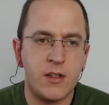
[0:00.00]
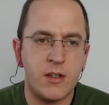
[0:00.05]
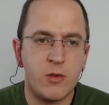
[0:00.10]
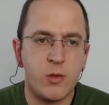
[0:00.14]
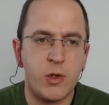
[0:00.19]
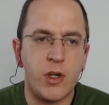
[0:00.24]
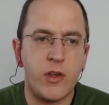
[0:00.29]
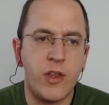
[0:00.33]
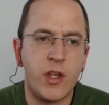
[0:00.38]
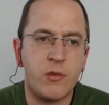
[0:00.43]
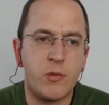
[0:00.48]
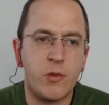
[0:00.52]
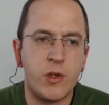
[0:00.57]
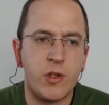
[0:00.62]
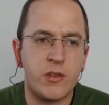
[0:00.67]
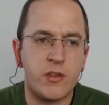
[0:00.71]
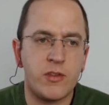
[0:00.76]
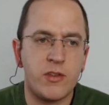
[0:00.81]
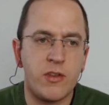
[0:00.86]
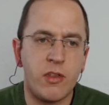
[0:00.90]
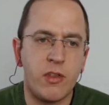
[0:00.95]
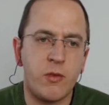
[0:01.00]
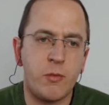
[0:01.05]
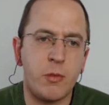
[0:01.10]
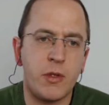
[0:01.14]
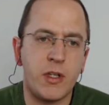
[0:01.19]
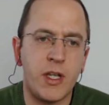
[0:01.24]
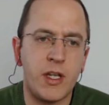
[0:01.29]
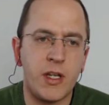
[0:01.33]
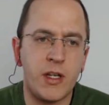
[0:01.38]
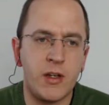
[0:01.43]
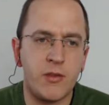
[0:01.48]
well, that was the
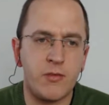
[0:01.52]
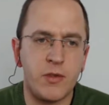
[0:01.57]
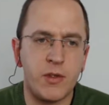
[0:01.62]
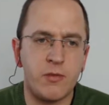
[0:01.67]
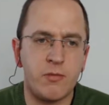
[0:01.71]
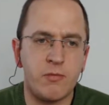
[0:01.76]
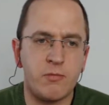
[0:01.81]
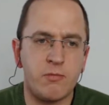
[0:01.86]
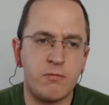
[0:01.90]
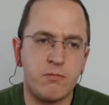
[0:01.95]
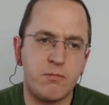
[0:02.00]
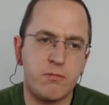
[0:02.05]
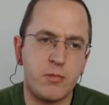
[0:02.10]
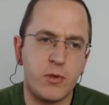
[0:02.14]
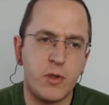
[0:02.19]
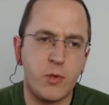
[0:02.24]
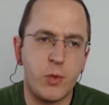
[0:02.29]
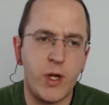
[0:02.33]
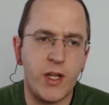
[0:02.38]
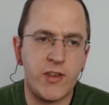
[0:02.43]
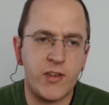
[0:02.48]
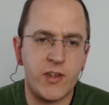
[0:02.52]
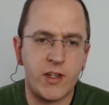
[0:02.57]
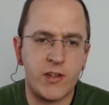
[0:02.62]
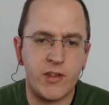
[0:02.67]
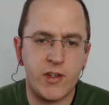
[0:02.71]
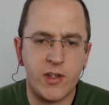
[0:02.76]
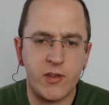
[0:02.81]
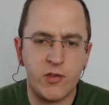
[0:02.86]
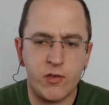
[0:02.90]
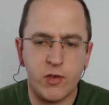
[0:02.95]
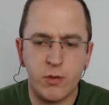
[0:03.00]
beginning of a quite
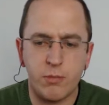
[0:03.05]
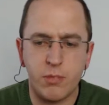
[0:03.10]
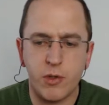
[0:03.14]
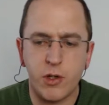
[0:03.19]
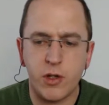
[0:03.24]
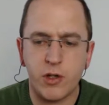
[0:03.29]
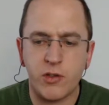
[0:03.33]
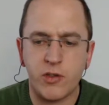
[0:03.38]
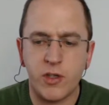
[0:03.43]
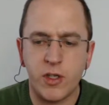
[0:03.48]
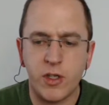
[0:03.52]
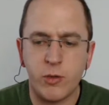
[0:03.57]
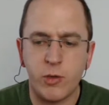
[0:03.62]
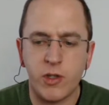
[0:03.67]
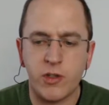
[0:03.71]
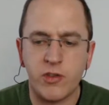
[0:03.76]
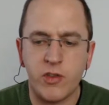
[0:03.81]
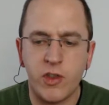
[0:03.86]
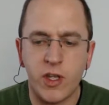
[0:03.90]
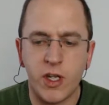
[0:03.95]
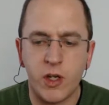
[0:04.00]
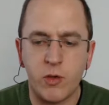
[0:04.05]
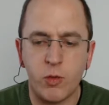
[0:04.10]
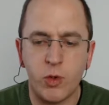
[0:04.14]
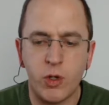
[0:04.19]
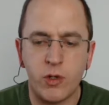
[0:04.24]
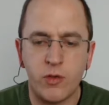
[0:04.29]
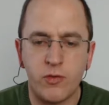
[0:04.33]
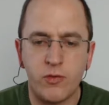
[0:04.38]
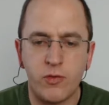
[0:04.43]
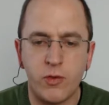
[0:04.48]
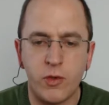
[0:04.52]
successful blog series that I
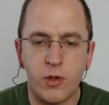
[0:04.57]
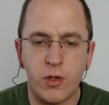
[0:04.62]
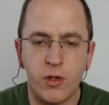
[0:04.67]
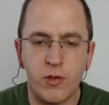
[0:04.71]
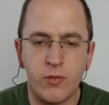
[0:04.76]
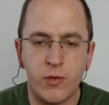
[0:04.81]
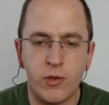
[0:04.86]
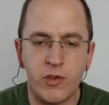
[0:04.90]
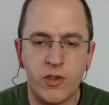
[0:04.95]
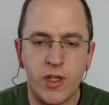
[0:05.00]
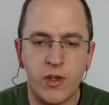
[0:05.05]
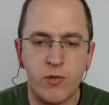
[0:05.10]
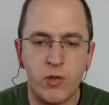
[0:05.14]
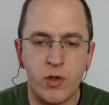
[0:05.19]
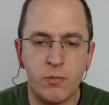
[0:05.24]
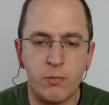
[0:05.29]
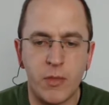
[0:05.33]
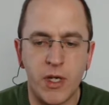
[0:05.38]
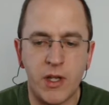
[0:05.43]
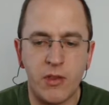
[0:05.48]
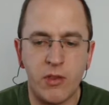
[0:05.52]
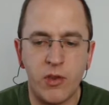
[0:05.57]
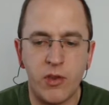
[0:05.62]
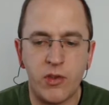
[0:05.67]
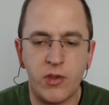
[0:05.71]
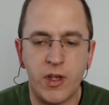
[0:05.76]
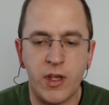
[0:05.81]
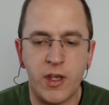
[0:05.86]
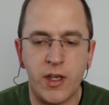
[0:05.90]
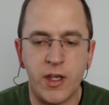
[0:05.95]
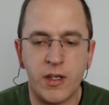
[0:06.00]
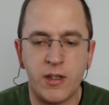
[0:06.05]
wrote for several months.
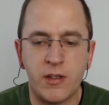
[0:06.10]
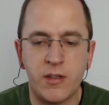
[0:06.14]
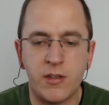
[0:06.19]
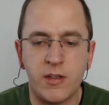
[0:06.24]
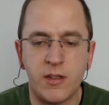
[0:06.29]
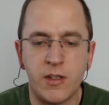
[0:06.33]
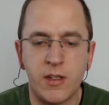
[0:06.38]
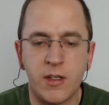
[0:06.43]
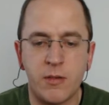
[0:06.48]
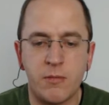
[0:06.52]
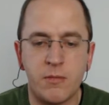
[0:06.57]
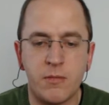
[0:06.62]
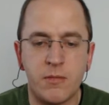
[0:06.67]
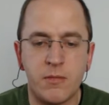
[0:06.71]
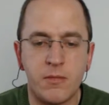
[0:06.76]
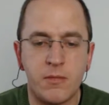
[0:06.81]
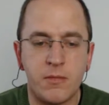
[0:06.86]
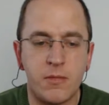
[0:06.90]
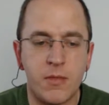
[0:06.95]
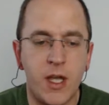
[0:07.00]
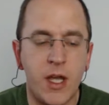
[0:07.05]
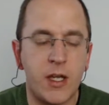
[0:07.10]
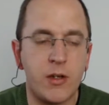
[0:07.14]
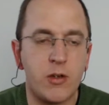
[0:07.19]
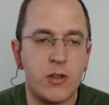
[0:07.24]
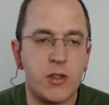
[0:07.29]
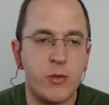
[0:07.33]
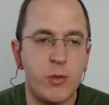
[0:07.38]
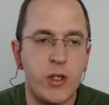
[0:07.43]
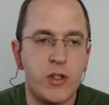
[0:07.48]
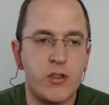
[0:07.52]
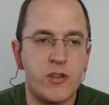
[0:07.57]
And I
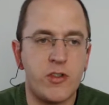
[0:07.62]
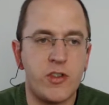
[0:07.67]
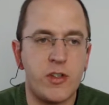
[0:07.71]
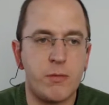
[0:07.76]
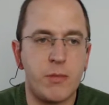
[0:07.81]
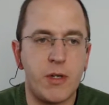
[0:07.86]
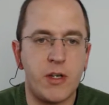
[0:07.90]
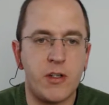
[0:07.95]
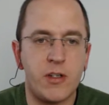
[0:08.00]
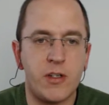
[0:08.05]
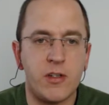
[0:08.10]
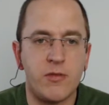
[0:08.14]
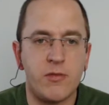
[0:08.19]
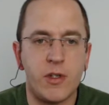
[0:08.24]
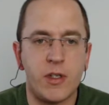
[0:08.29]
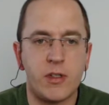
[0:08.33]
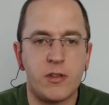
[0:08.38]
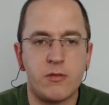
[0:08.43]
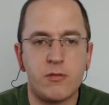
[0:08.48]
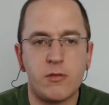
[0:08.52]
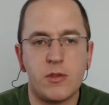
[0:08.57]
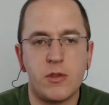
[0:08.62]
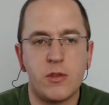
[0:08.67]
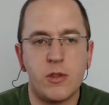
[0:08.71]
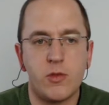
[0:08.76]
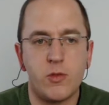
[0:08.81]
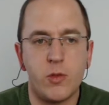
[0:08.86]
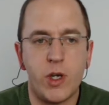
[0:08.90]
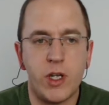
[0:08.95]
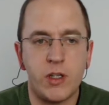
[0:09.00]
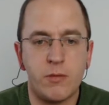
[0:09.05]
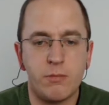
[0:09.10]
got questions about it, if I could
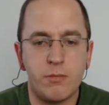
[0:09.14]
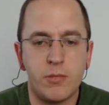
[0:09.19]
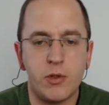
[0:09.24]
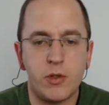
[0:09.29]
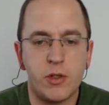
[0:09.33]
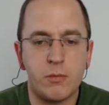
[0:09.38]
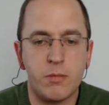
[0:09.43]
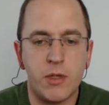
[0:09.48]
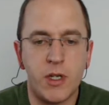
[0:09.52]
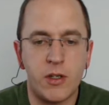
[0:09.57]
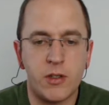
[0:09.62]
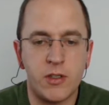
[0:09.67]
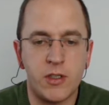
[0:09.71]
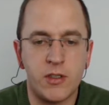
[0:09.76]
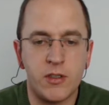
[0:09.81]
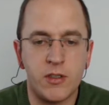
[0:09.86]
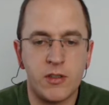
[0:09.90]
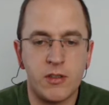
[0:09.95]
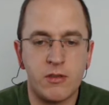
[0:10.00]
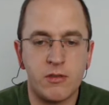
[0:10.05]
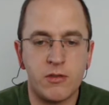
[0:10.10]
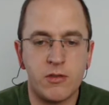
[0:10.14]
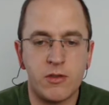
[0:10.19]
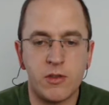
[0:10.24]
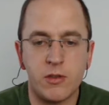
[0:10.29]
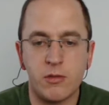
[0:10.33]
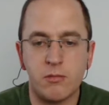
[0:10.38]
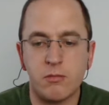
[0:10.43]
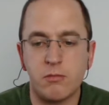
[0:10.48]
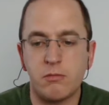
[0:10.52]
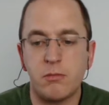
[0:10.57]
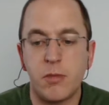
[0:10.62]
write a book about it.
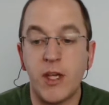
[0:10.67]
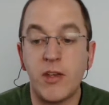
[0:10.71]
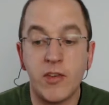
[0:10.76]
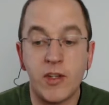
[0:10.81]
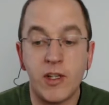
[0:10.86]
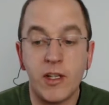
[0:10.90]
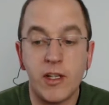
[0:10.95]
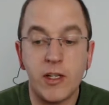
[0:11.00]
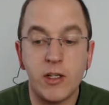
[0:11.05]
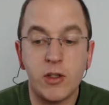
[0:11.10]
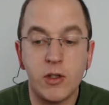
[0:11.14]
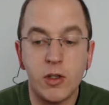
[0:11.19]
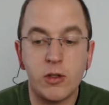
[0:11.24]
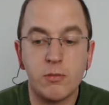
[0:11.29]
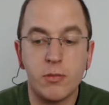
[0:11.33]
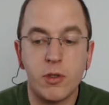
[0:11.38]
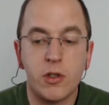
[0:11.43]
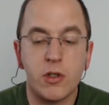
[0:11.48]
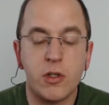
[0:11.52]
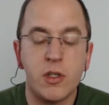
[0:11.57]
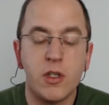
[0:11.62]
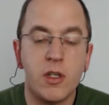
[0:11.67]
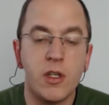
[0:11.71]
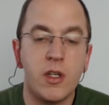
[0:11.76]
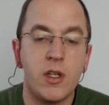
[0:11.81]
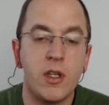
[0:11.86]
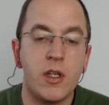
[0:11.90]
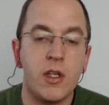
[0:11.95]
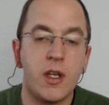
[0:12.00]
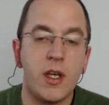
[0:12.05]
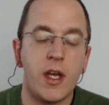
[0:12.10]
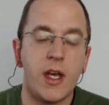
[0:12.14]
So basically a cookbook.
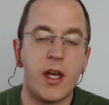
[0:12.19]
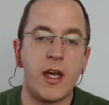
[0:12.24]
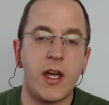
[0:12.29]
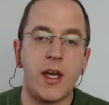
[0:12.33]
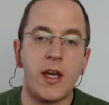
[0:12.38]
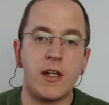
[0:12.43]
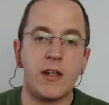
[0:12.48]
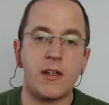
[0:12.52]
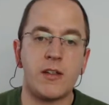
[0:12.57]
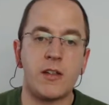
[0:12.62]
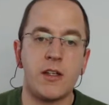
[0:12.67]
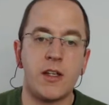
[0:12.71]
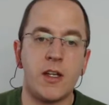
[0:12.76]
And